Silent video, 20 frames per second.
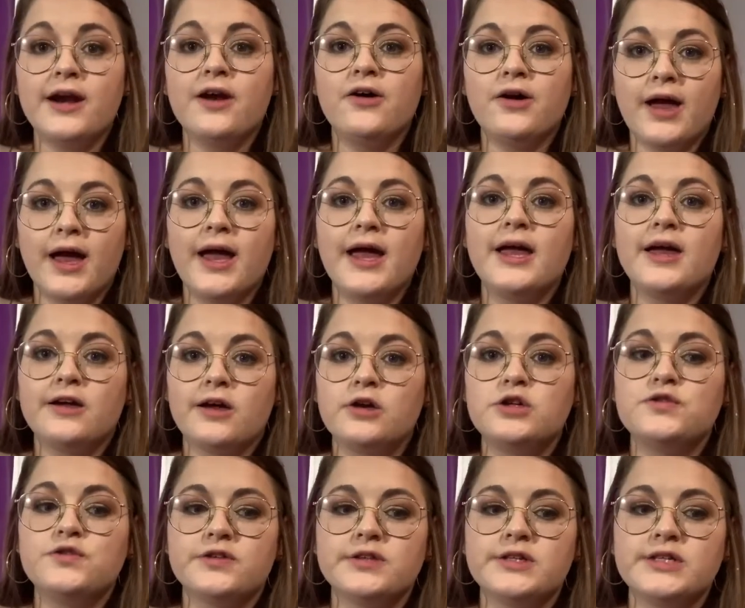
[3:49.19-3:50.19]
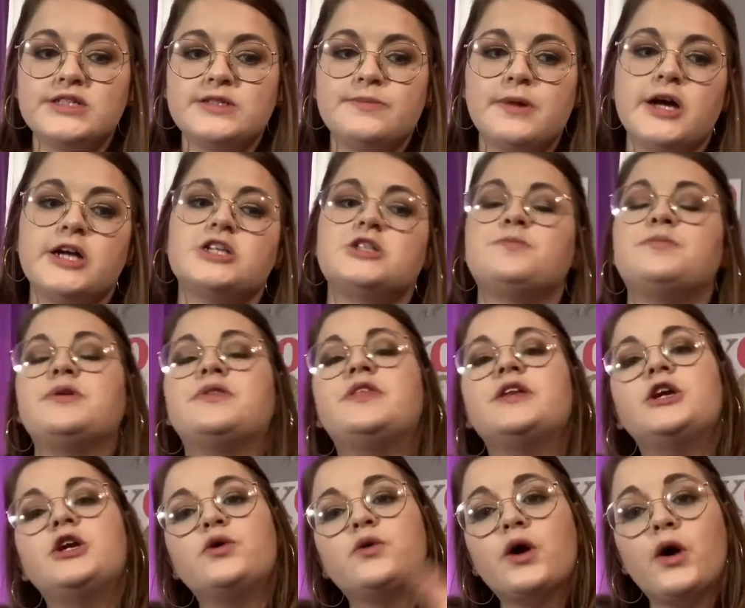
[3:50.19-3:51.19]
okay, it goes for this much, but then
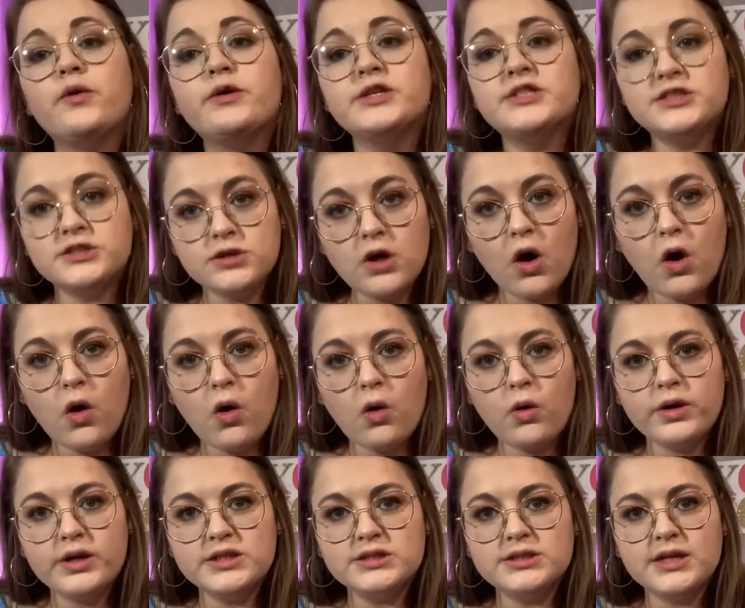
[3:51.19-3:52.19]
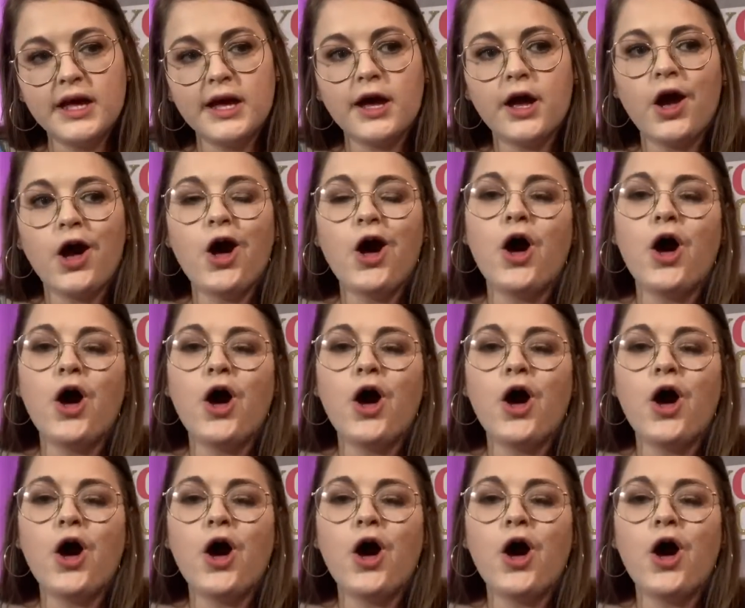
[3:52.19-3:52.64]
you go to sold and it's like,